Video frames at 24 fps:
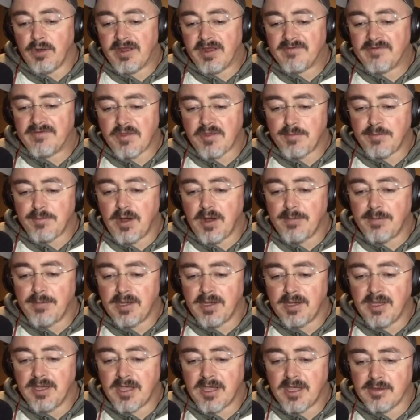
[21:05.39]
know, whatever's
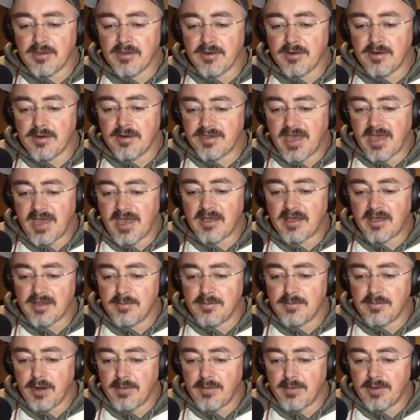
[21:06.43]
perpendicular,
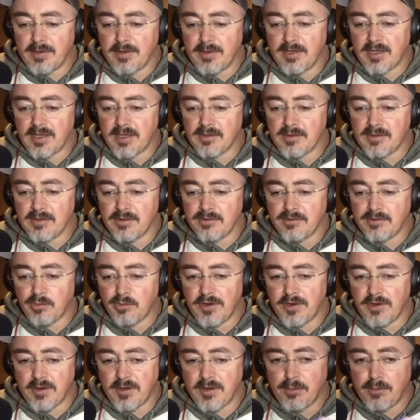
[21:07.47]
exactly perpendicular
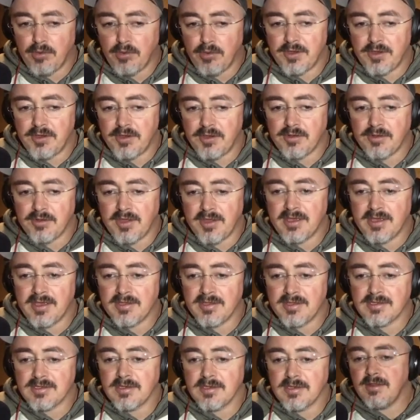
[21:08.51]
to where you're pointing your
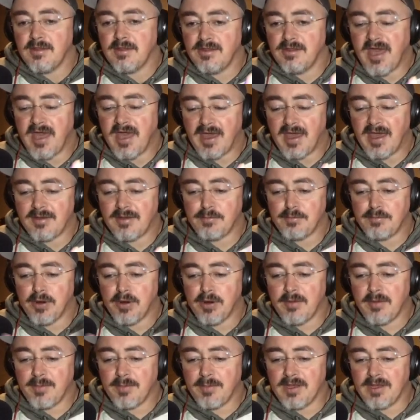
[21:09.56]
lens, that
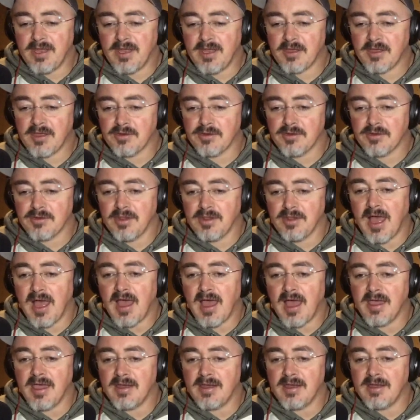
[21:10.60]
perpendicular
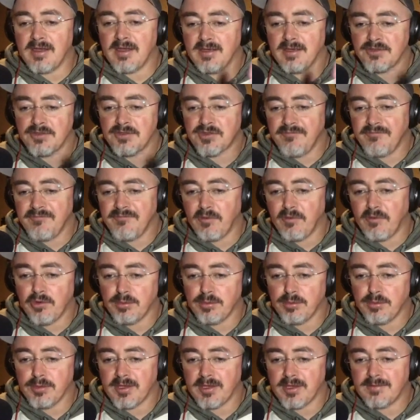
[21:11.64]
line is your
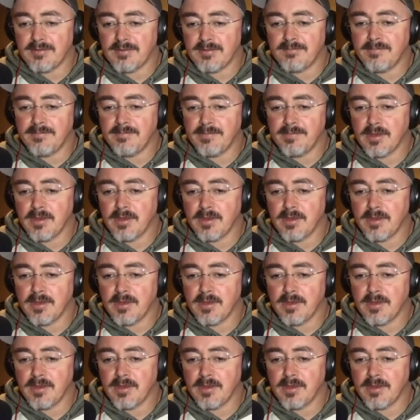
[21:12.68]
focal plane.